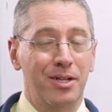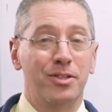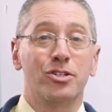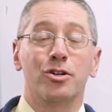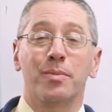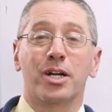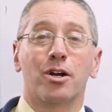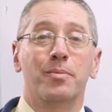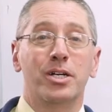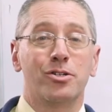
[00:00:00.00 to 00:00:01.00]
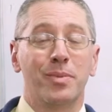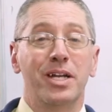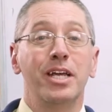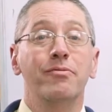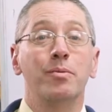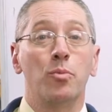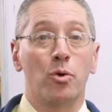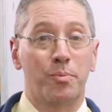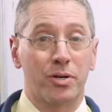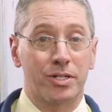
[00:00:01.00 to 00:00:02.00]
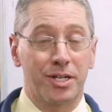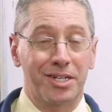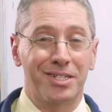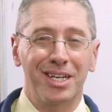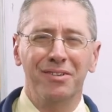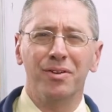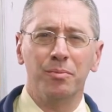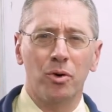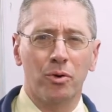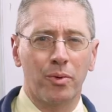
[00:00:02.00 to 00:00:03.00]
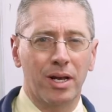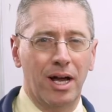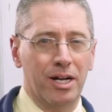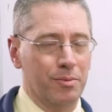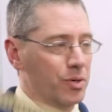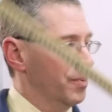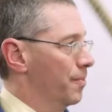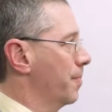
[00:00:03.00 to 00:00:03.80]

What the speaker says: This should make our measurement even more precise, even more reliable.